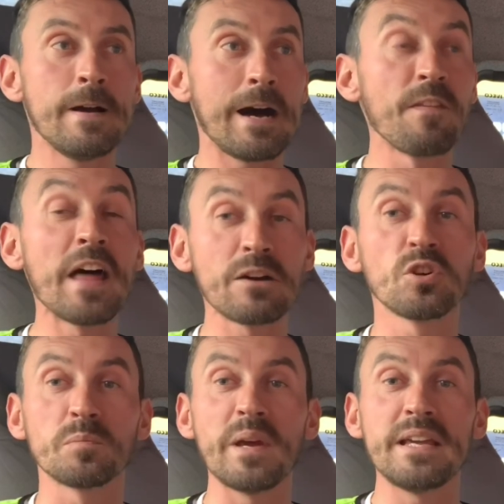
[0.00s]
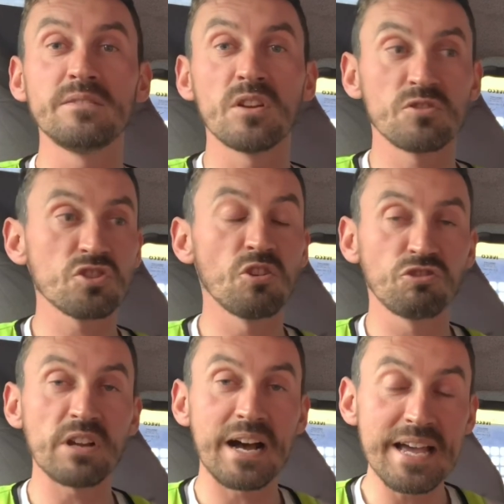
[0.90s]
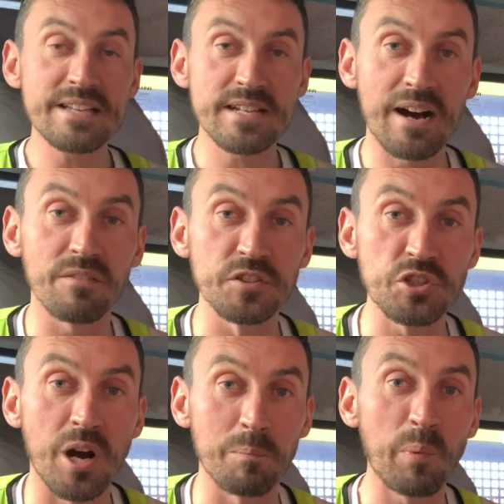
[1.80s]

And that could mean Solskjaer is out of a job.